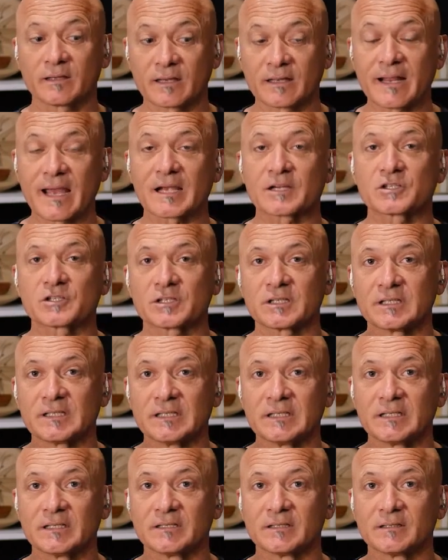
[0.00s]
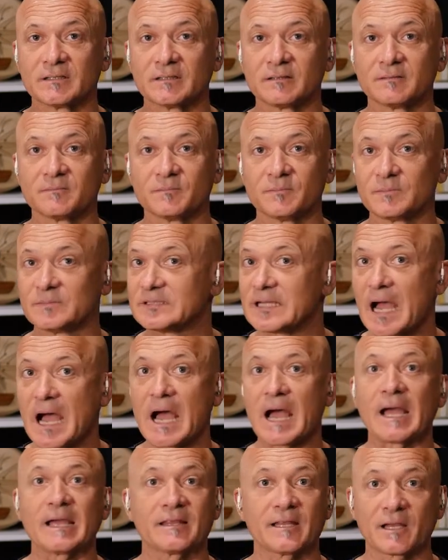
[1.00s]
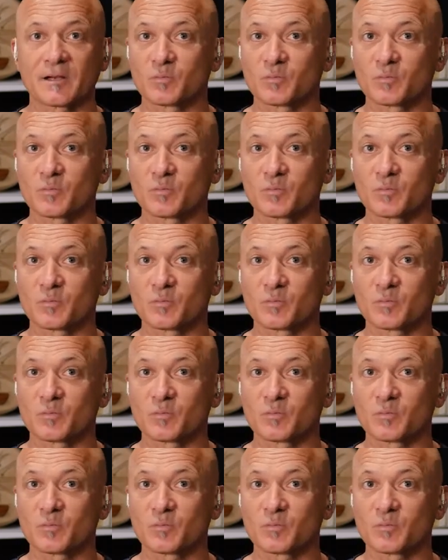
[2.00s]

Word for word: it can actually die.